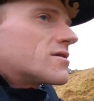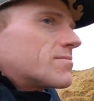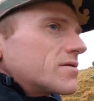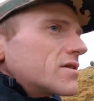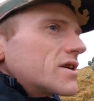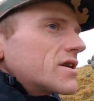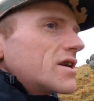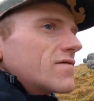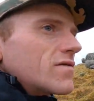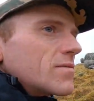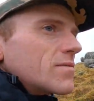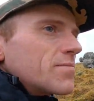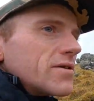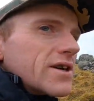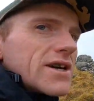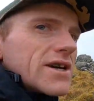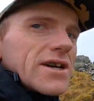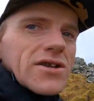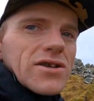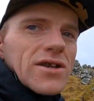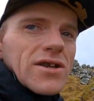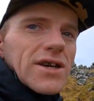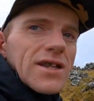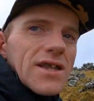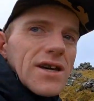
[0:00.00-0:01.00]
I believe, a
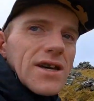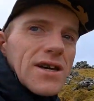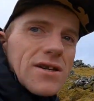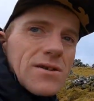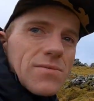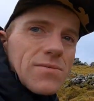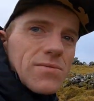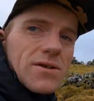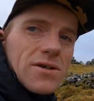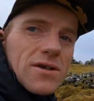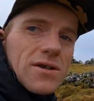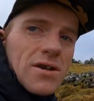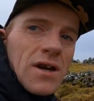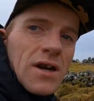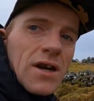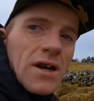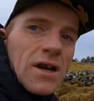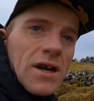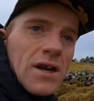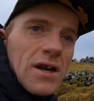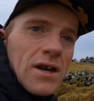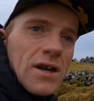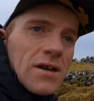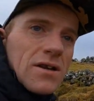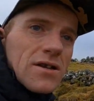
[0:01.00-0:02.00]
place like this was
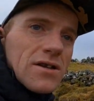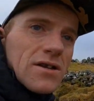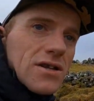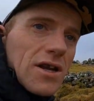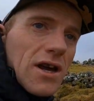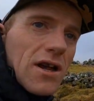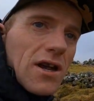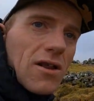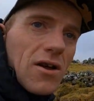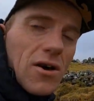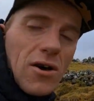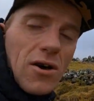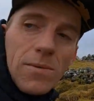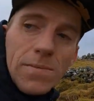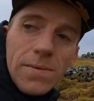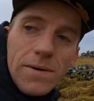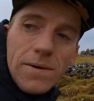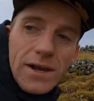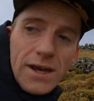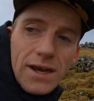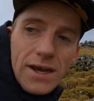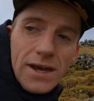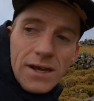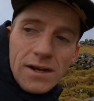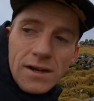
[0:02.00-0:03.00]
still
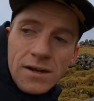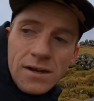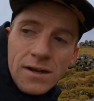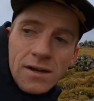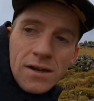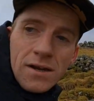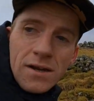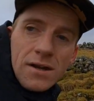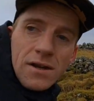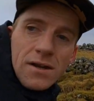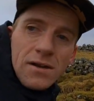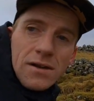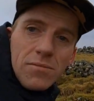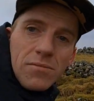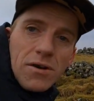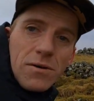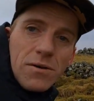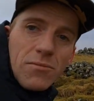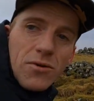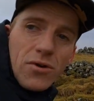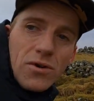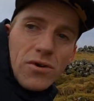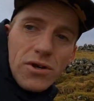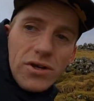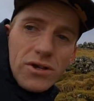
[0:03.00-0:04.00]
operating,
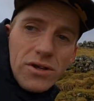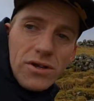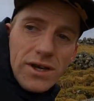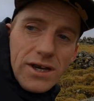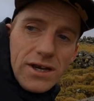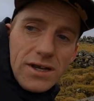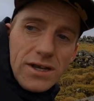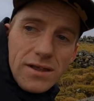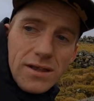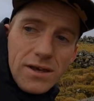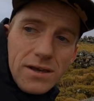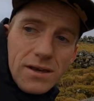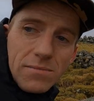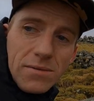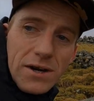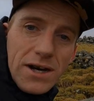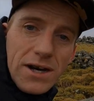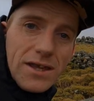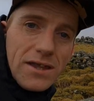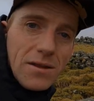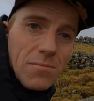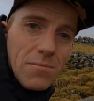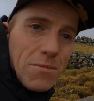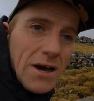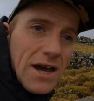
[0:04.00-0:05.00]
but most likely
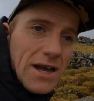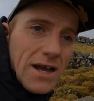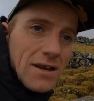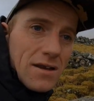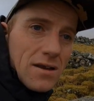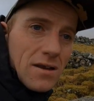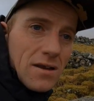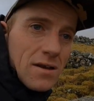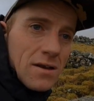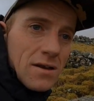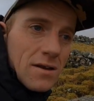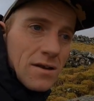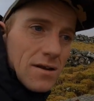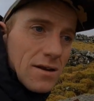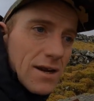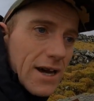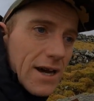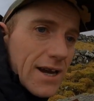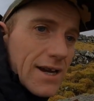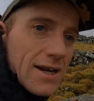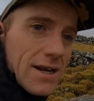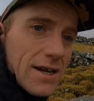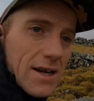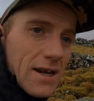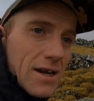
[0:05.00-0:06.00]
by the mid
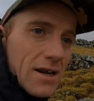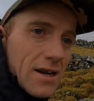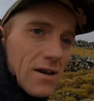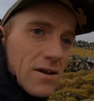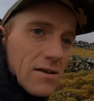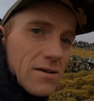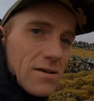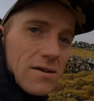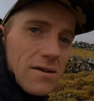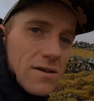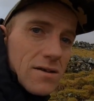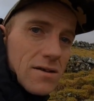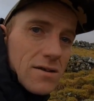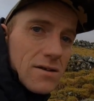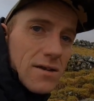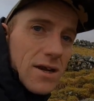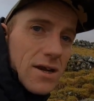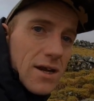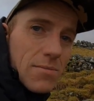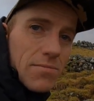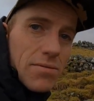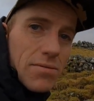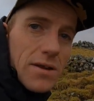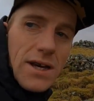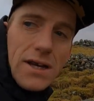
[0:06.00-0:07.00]
1900s,
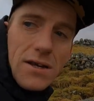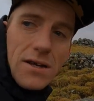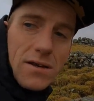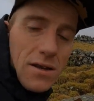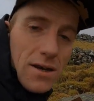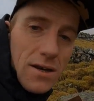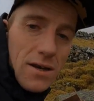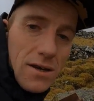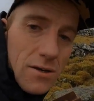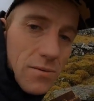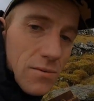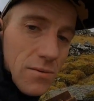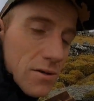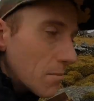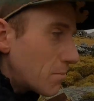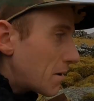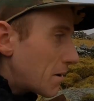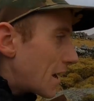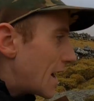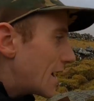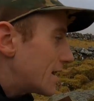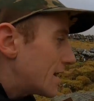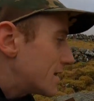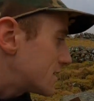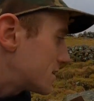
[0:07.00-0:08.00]
like a place like this was
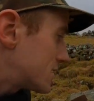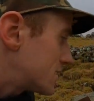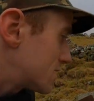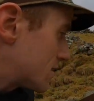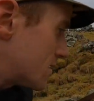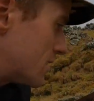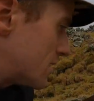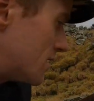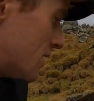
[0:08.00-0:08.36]
abandoned.